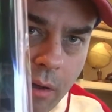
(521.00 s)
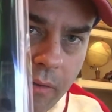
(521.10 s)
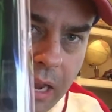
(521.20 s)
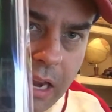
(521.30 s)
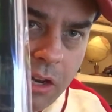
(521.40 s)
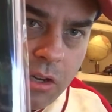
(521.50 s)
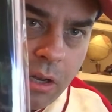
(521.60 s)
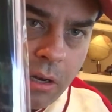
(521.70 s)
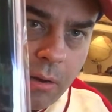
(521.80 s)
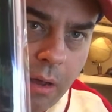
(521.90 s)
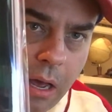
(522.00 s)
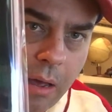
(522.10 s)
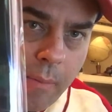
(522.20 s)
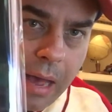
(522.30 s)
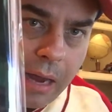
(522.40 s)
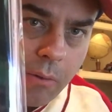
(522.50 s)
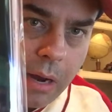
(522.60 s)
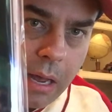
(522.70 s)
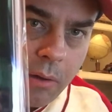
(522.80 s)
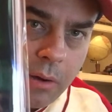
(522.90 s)
of Asian uh,
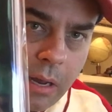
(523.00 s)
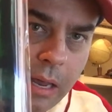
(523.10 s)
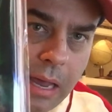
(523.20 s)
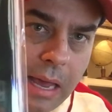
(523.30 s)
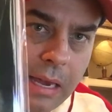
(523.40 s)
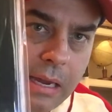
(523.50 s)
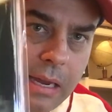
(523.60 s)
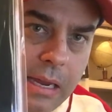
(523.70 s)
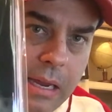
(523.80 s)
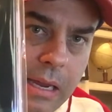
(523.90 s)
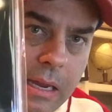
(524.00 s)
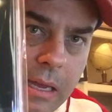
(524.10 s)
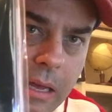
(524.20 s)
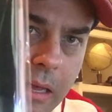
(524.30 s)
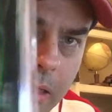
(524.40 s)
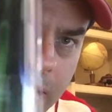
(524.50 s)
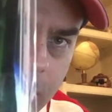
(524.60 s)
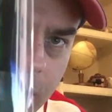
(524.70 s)
background, and he uh, this